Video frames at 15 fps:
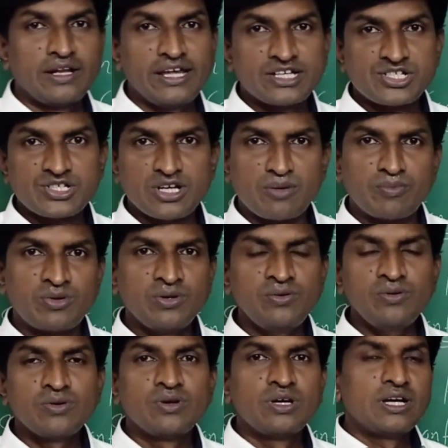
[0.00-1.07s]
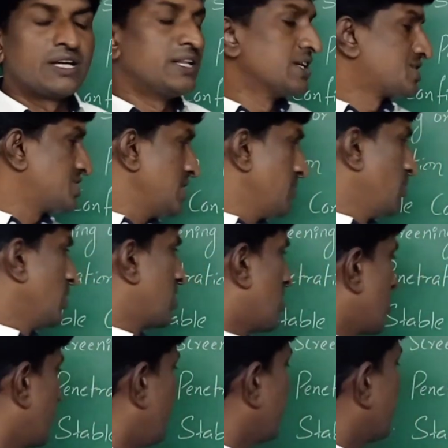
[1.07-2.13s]
next come to the stable
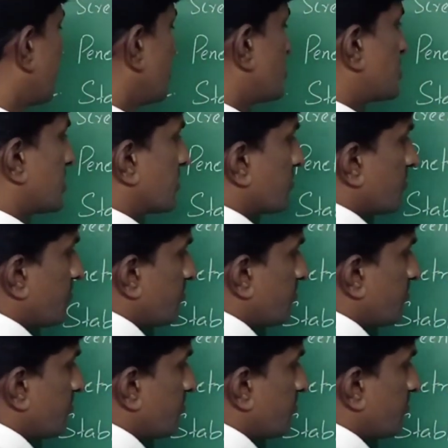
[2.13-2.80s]
configuration.